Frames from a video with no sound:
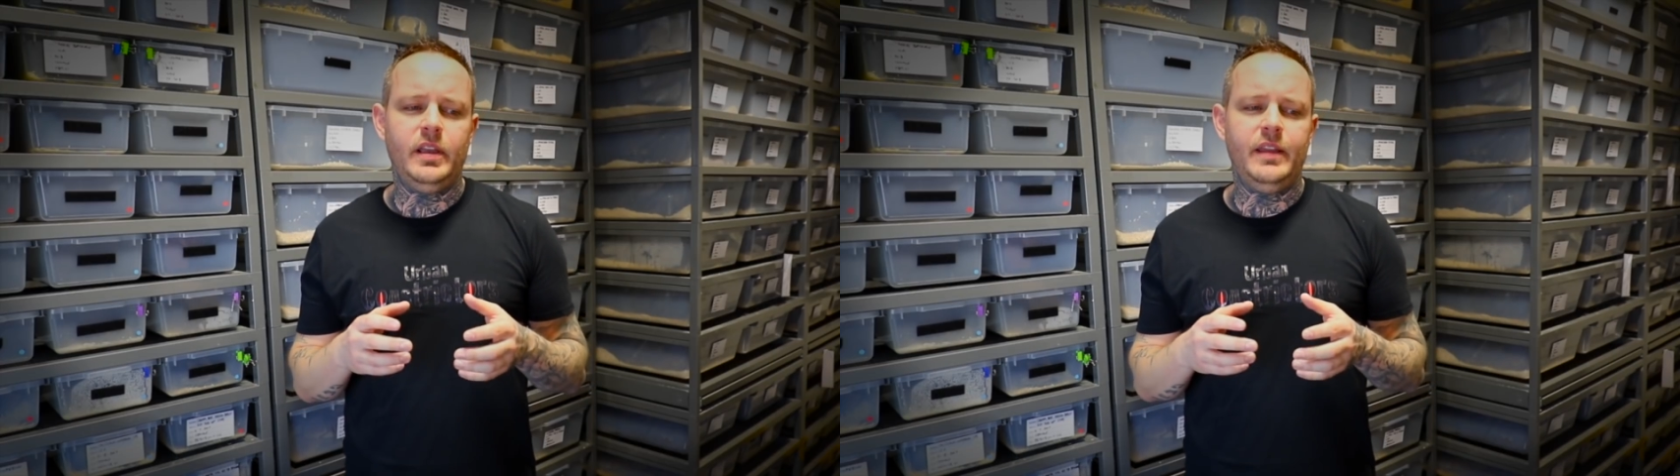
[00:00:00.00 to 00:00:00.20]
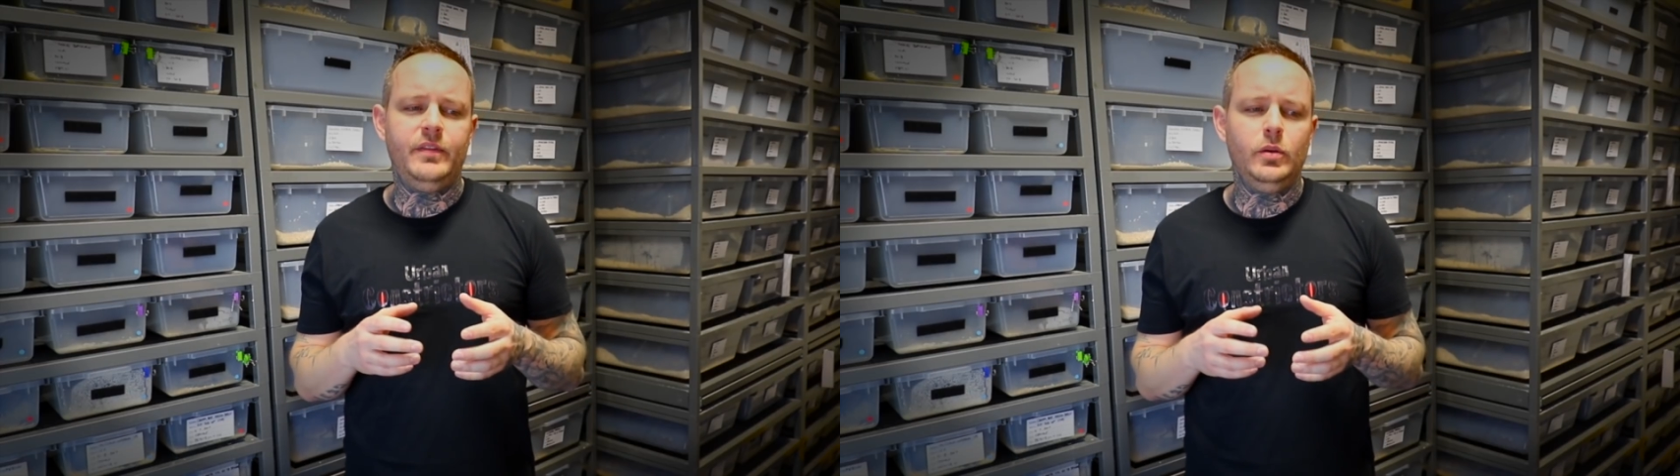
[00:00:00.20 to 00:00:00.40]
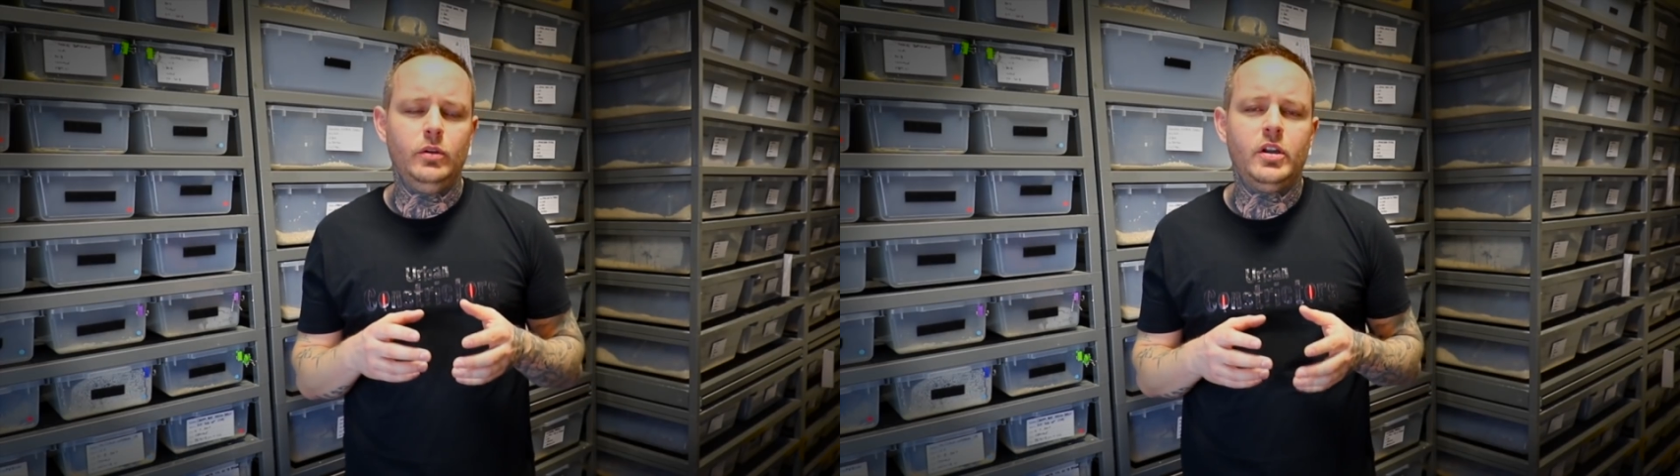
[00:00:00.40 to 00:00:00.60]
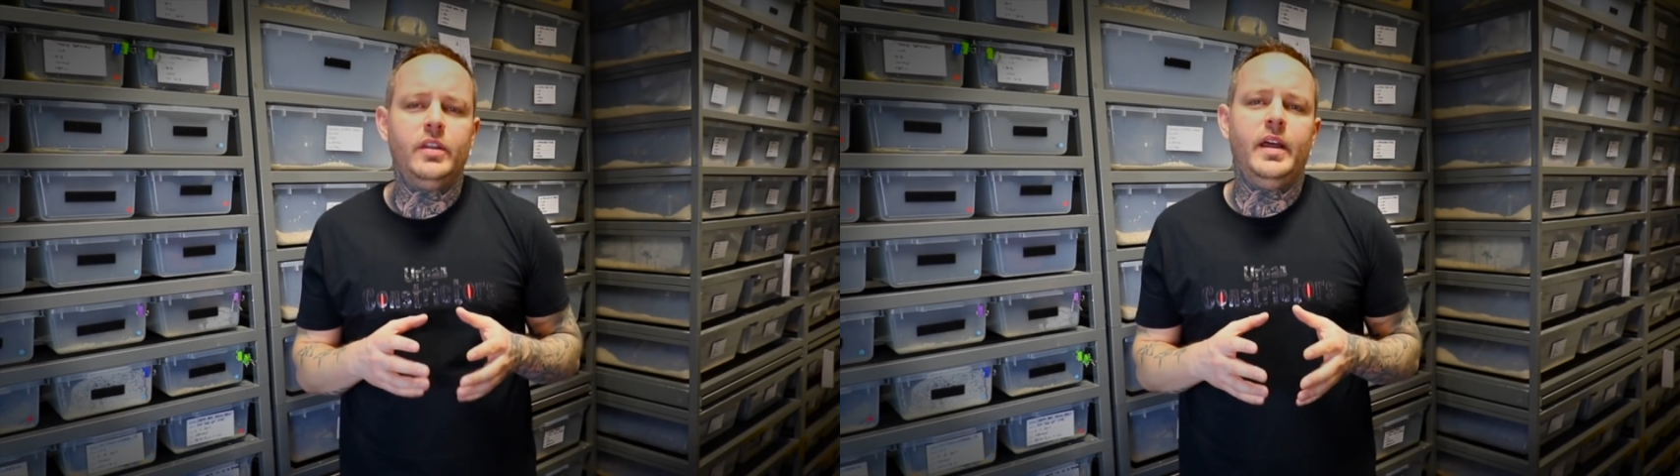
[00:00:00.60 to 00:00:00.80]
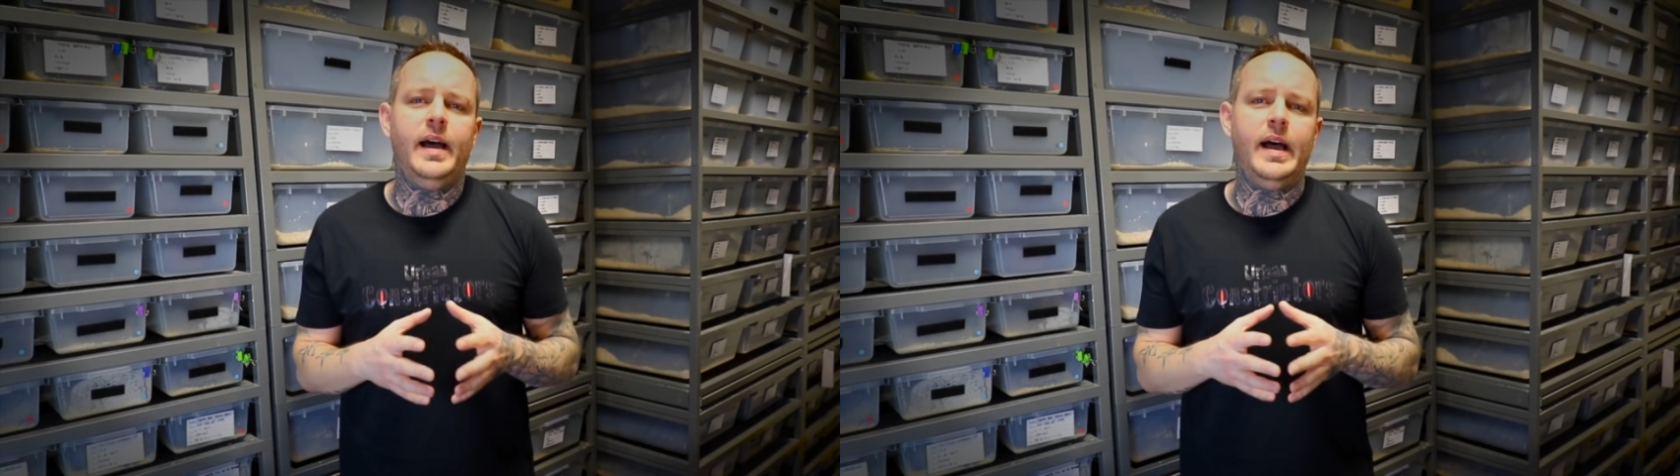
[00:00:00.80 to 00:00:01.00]
if you look
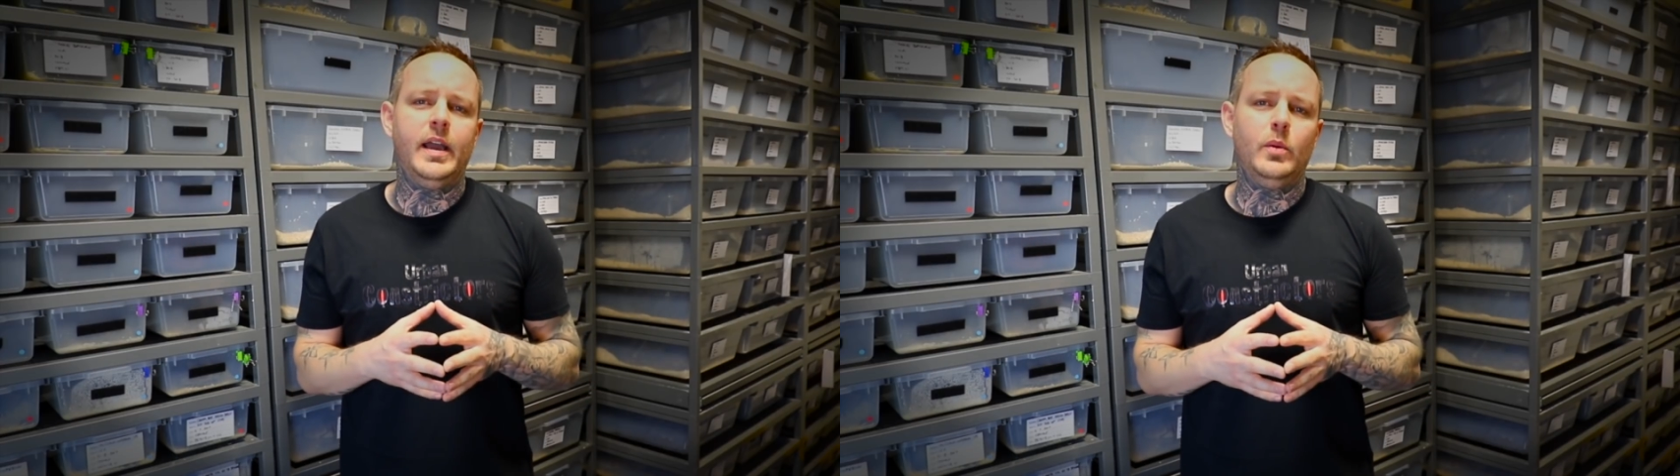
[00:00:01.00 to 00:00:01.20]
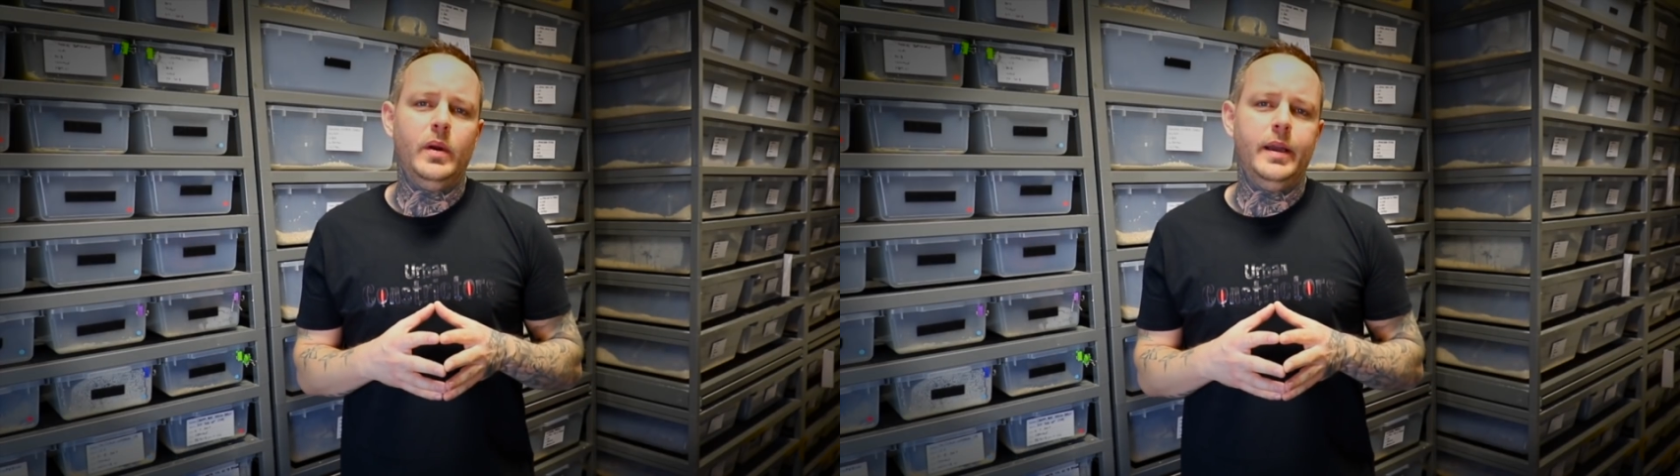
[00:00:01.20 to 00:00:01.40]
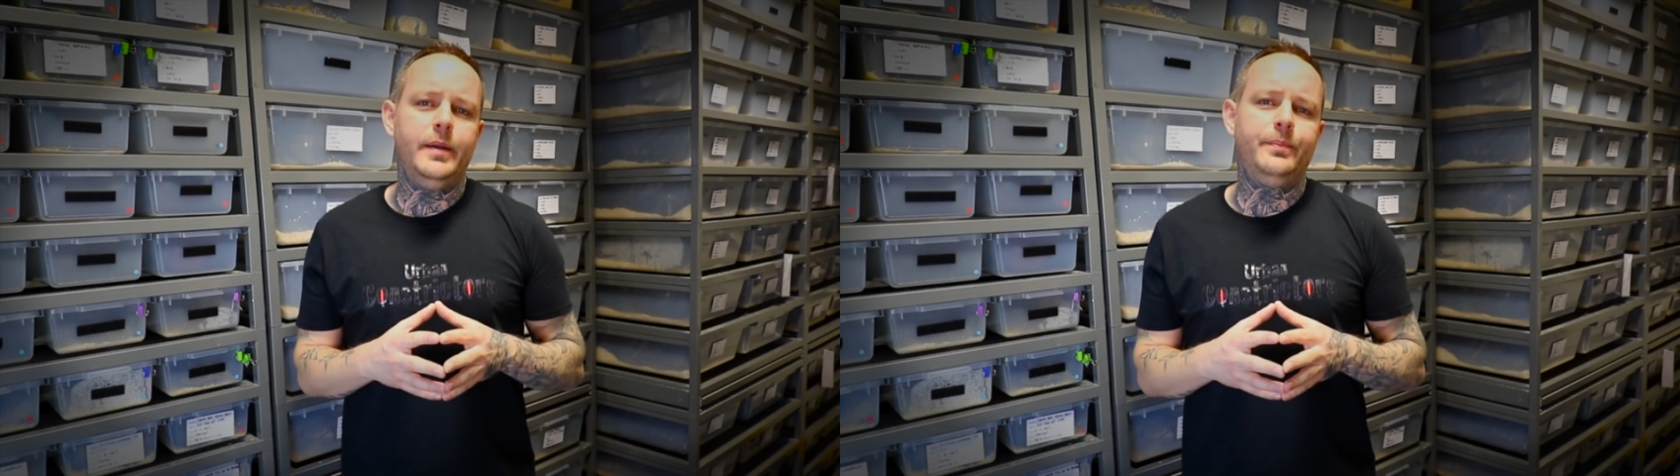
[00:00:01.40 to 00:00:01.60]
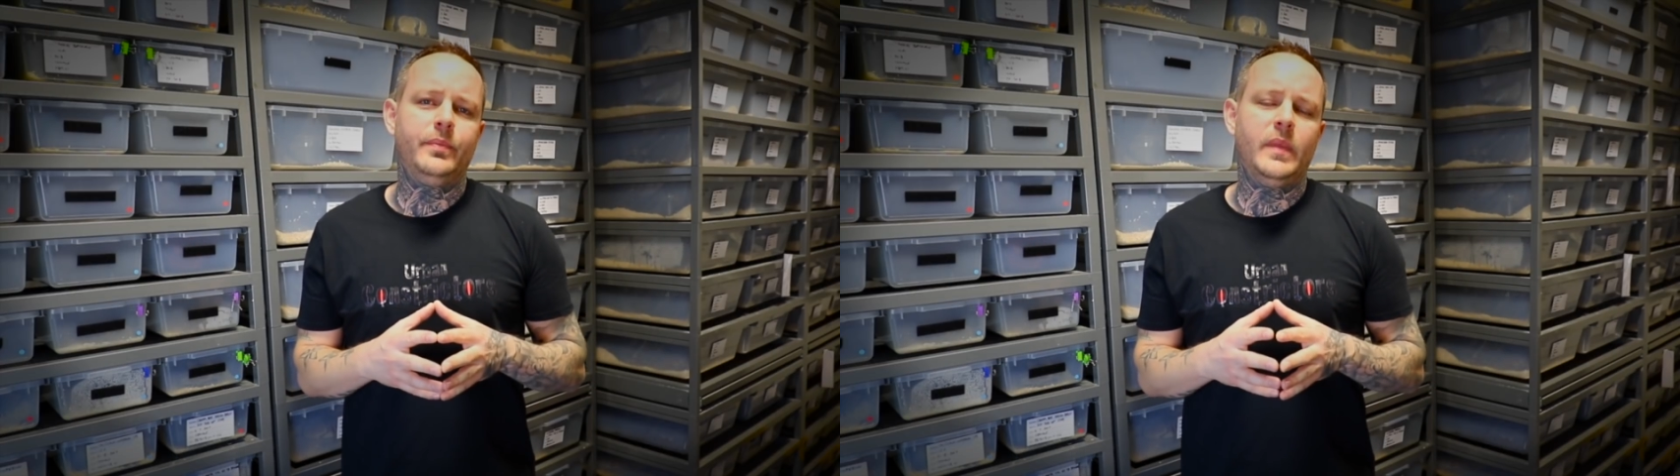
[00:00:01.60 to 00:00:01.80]
at the highway